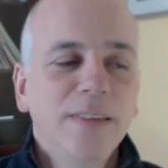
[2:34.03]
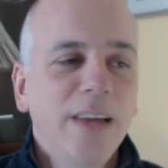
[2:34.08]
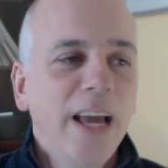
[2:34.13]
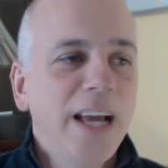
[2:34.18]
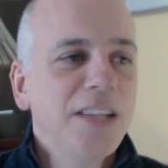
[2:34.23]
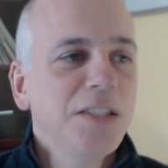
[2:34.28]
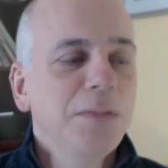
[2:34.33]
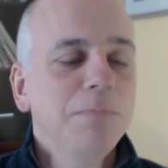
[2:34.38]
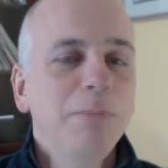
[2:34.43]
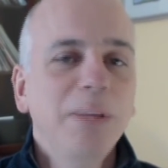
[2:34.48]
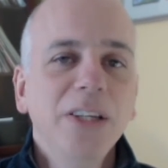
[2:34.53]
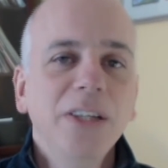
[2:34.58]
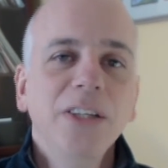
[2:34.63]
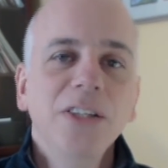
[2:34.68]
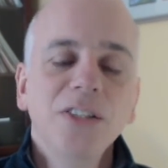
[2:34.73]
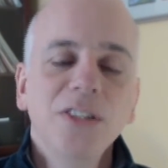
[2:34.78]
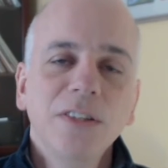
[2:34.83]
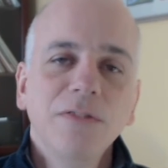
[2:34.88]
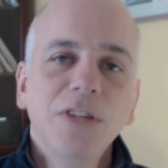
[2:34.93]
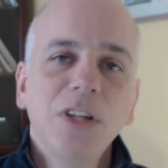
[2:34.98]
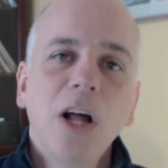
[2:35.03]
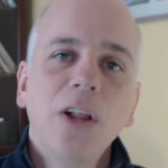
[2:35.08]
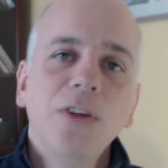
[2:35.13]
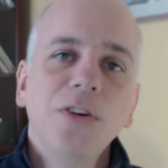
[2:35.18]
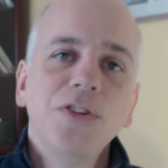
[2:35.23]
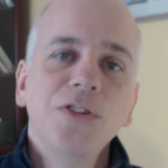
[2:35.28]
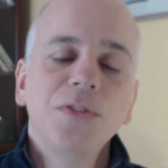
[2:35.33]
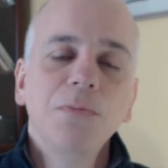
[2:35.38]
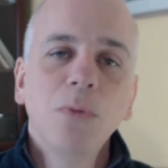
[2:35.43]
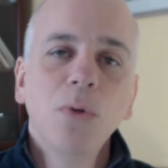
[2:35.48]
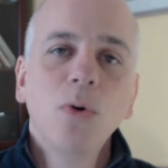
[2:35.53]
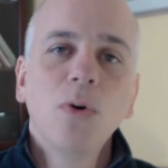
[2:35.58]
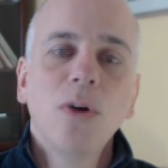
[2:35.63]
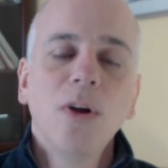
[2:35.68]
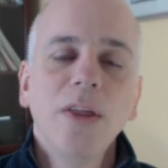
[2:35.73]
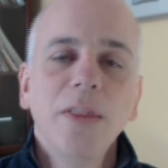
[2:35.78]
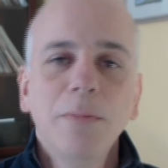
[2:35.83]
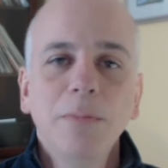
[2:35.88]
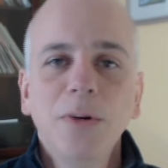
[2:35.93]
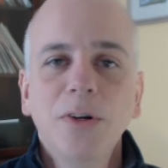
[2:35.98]
X billions of dollars more
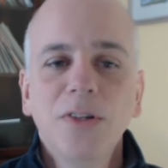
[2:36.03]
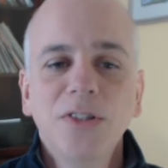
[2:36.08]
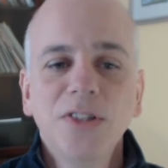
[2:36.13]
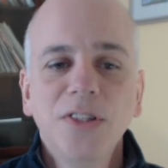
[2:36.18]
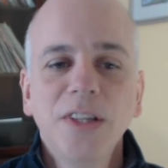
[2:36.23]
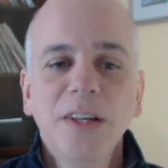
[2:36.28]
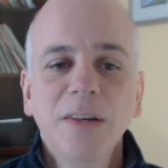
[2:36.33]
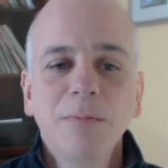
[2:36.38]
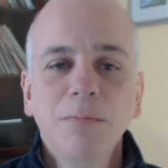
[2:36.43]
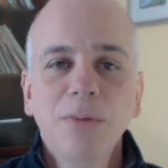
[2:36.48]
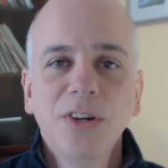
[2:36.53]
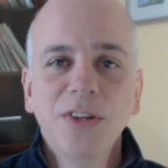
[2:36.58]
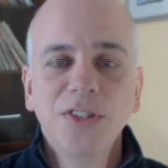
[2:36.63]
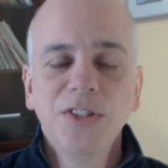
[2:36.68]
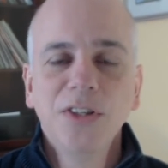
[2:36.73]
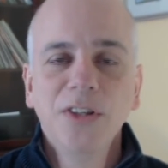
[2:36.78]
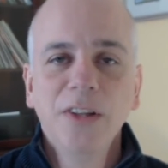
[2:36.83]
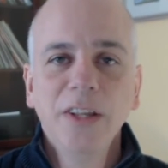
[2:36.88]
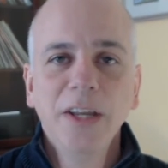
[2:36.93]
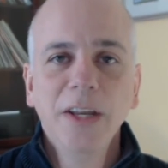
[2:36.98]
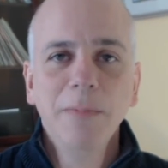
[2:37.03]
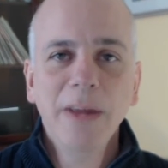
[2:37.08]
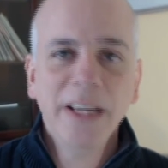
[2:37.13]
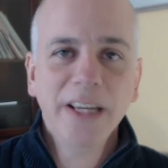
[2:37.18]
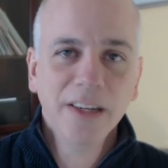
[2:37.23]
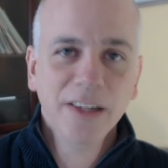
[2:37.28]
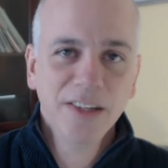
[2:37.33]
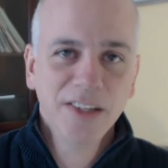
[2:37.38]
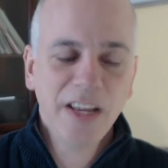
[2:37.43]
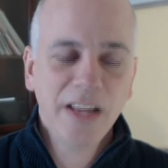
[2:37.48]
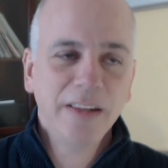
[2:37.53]
on the books than Bristol and make a,